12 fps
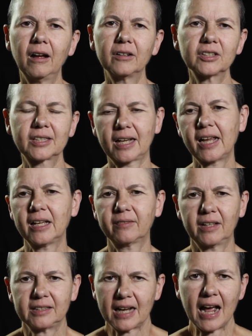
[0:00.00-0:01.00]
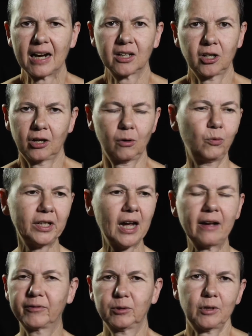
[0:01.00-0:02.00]
saying that anger, we
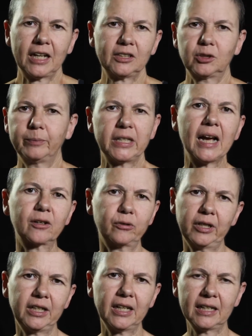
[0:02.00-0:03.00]
have the right to be angry,